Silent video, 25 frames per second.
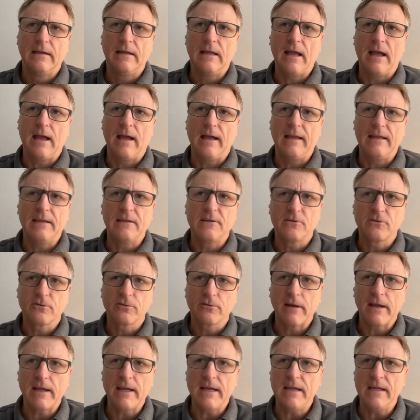uh, in
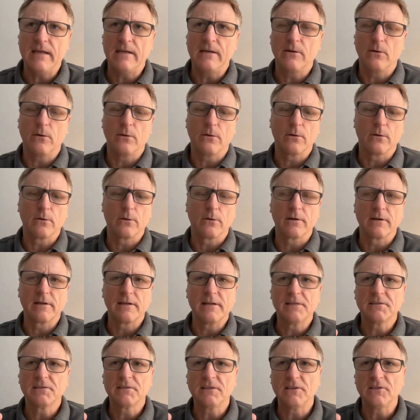trade, or, or
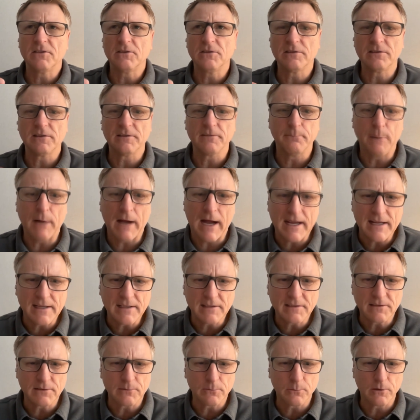issues of
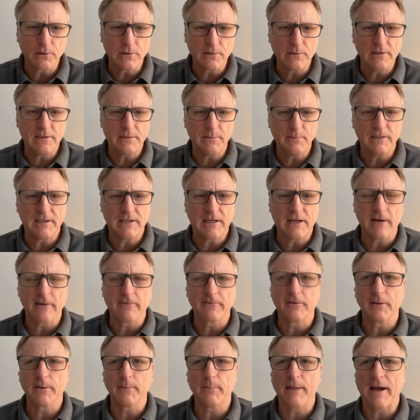bias and where you need to be
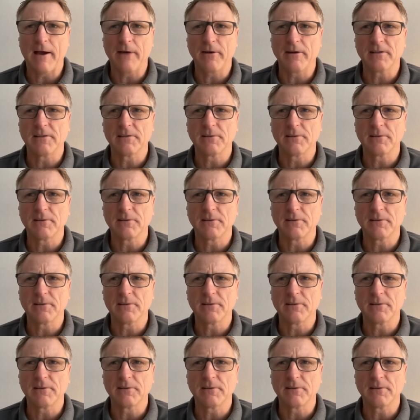careful about it.